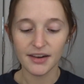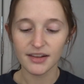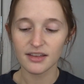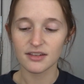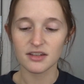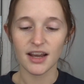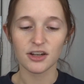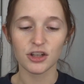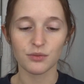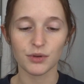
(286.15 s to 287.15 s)
think this is
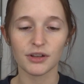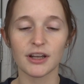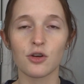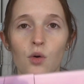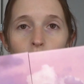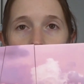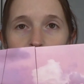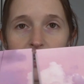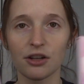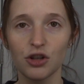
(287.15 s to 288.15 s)
actually really cool
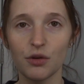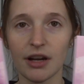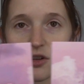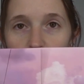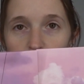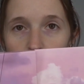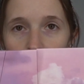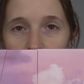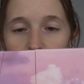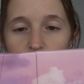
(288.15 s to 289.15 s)
because you can store
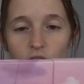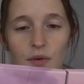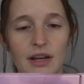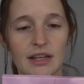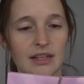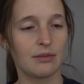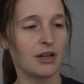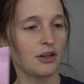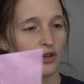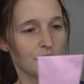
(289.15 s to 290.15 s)
this so easy
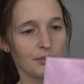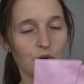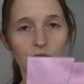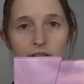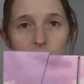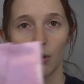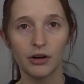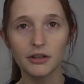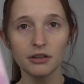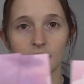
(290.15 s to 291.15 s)
because you can pull it
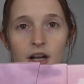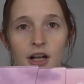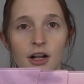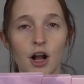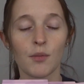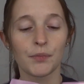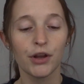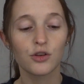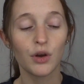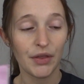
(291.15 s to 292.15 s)
apart.
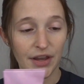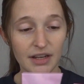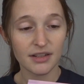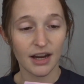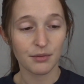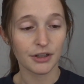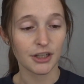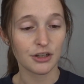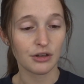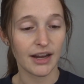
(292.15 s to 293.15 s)
So this, I really
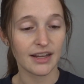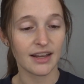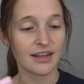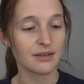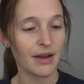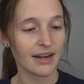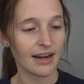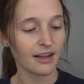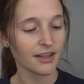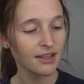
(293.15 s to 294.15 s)
do like that it's
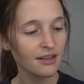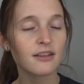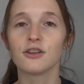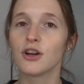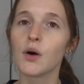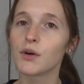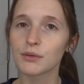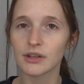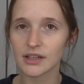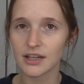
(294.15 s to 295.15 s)
magnetic like this, and no one
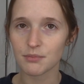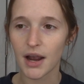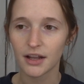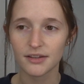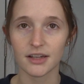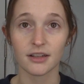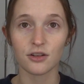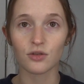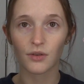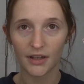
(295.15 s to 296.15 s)
really does palettes like this.
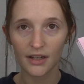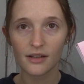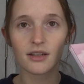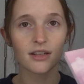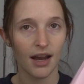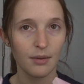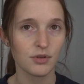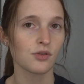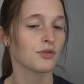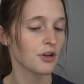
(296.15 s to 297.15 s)
So this is
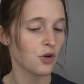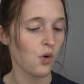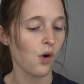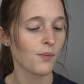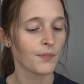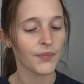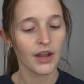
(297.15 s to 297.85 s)
absolutely cool.